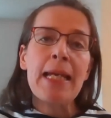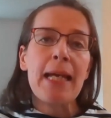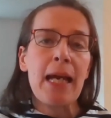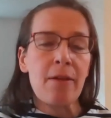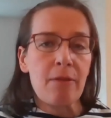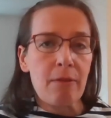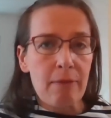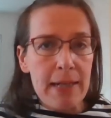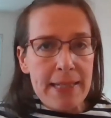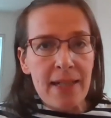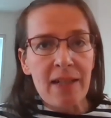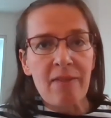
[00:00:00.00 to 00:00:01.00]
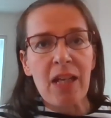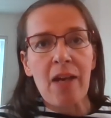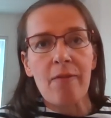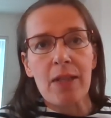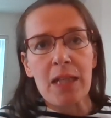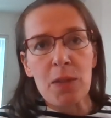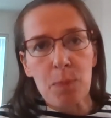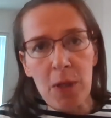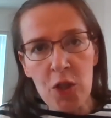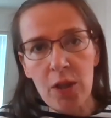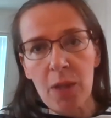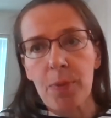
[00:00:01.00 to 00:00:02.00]
And recently we have
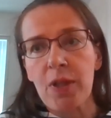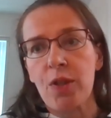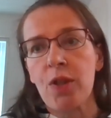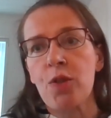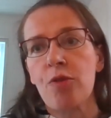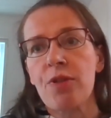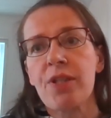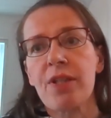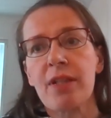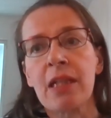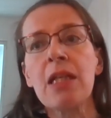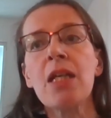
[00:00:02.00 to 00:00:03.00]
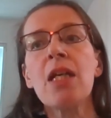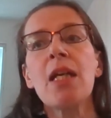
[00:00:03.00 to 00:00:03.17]
especially been interested in